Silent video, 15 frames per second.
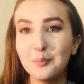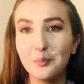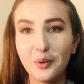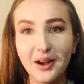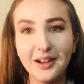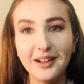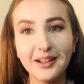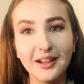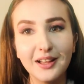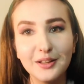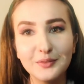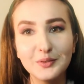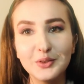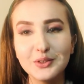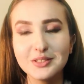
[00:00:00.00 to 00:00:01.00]
bright and
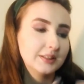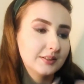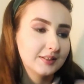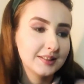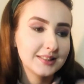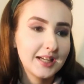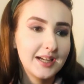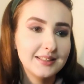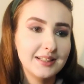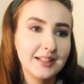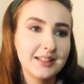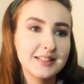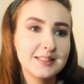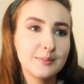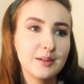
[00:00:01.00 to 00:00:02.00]
colourful. So I take
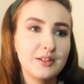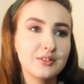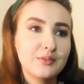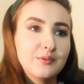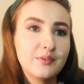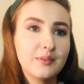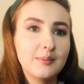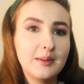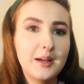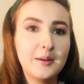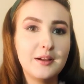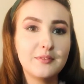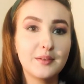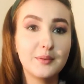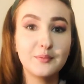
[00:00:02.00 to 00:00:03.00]
inspiration from
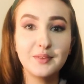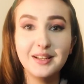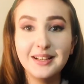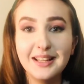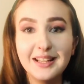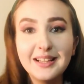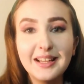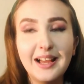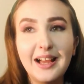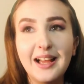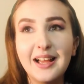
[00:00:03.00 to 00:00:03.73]
however I'm feeling.